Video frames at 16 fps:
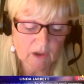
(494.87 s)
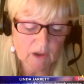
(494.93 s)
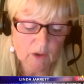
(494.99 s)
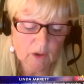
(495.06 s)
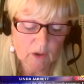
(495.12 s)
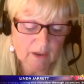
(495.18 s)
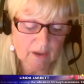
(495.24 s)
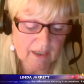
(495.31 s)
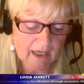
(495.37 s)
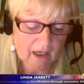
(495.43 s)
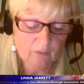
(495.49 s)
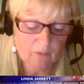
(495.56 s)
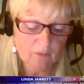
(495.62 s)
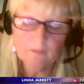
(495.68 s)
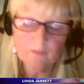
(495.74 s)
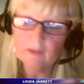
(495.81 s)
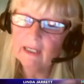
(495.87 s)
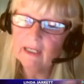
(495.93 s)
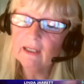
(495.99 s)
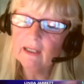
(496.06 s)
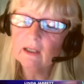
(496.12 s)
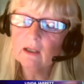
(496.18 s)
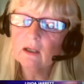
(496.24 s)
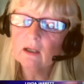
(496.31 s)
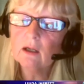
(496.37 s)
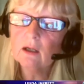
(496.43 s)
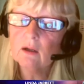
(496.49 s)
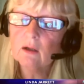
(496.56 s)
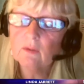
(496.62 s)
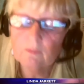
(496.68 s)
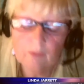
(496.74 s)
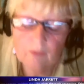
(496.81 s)
You are now feeling
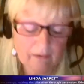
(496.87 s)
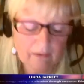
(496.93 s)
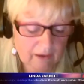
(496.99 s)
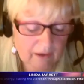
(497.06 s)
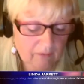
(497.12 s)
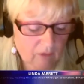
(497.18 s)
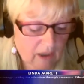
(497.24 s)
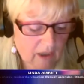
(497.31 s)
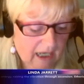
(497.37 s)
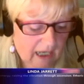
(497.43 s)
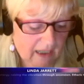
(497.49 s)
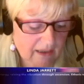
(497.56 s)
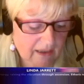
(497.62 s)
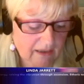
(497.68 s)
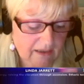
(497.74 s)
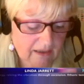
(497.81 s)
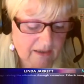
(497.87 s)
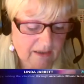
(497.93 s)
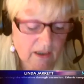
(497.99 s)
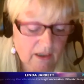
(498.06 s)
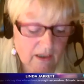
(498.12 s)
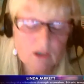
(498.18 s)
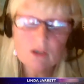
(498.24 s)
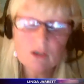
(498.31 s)
very relaxed.